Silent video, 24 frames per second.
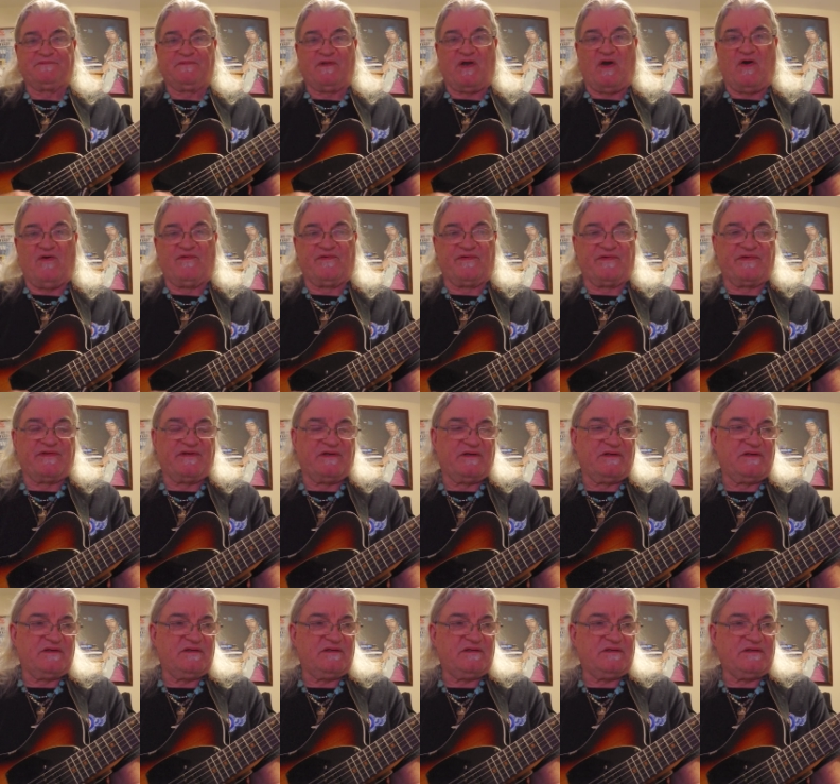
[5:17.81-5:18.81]
over the
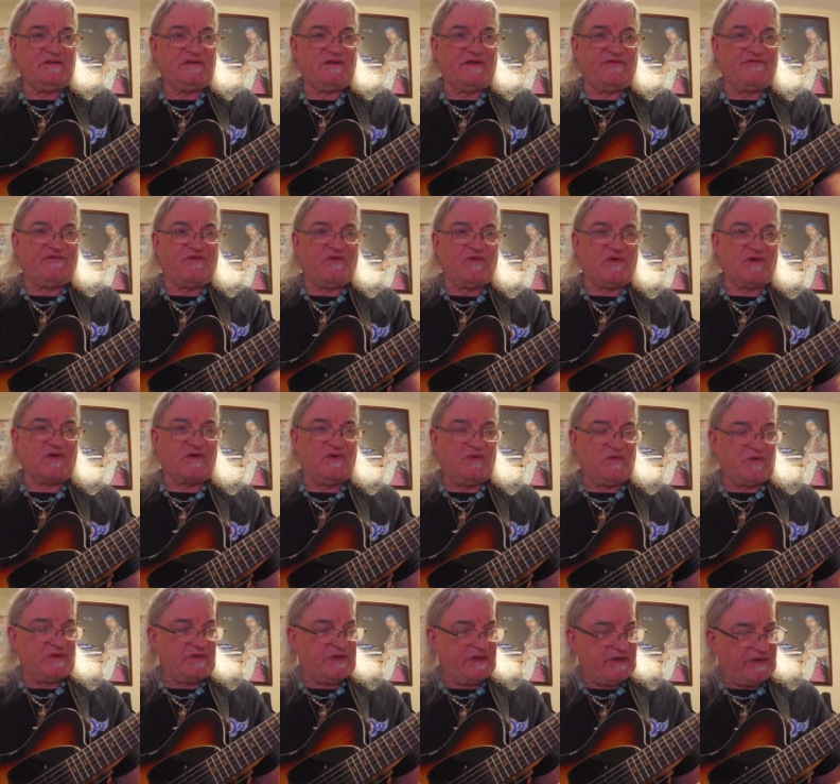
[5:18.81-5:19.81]
4
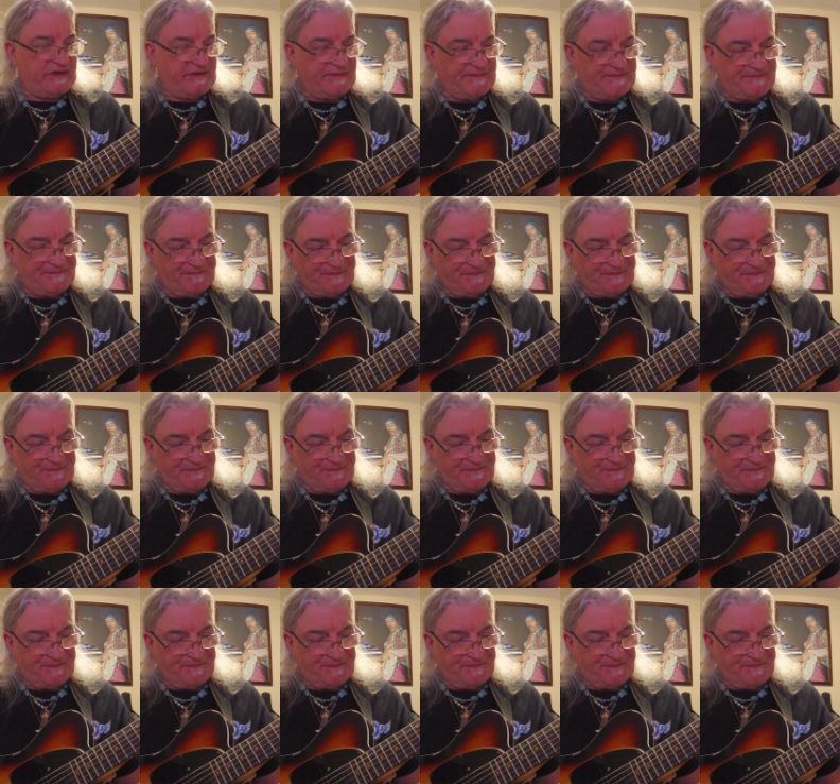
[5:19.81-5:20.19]
chord there.